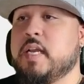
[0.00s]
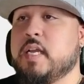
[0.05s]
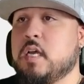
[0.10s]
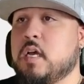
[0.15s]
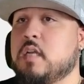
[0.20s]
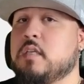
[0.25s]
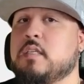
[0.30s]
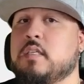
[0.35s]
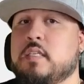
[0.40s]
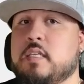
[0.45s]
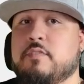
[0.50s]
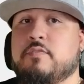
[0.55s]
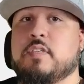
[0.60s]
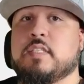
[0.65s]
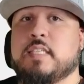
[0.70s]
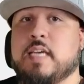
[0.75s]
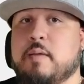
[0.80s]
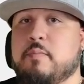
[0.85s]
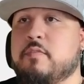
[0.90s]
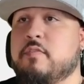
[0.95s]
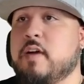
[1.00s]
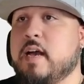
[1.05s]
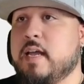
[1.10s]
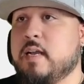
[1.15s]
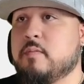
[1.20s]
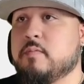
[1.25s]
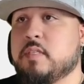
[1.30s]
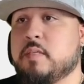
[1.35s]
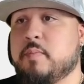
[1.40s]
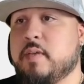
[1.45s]
on the different type of
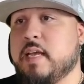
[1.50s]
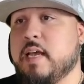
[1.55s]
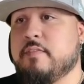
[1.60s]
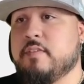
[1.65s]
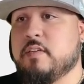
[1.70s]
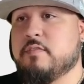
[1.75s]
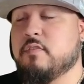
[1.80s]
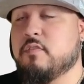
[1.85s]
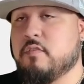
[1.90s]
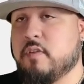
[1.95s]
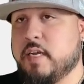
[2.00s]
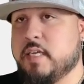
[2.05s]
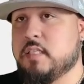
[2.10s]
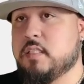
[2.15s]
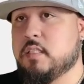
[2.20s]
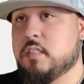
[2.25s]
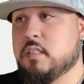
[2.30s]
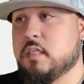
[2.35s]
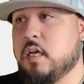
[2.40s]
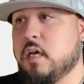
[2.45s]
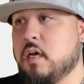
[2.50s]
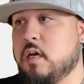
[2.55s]
items, they may have different rates.